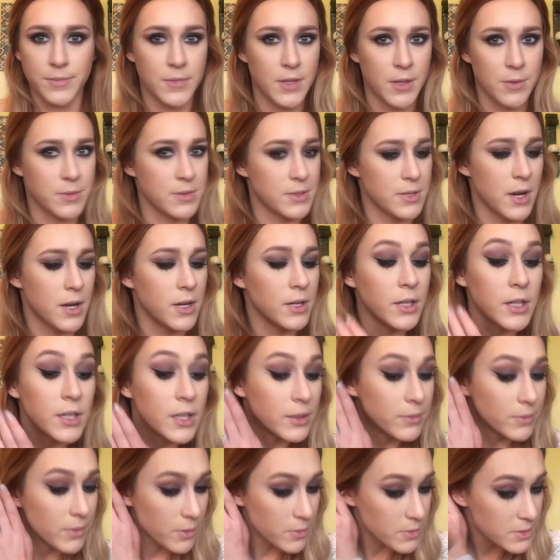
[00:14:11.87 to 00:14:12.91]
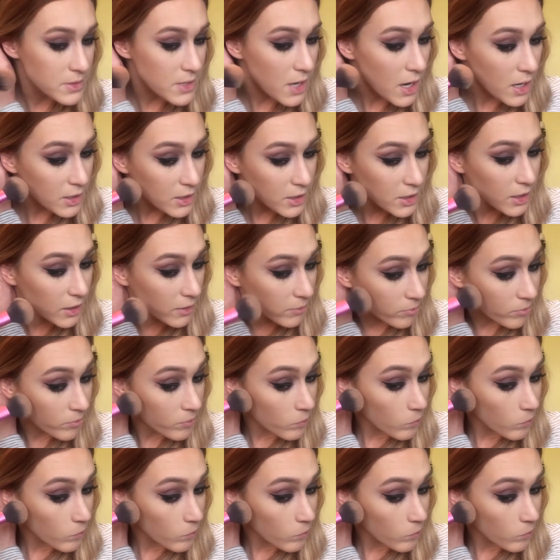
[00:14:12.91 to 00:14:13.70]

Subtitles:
It was not good. It was not good.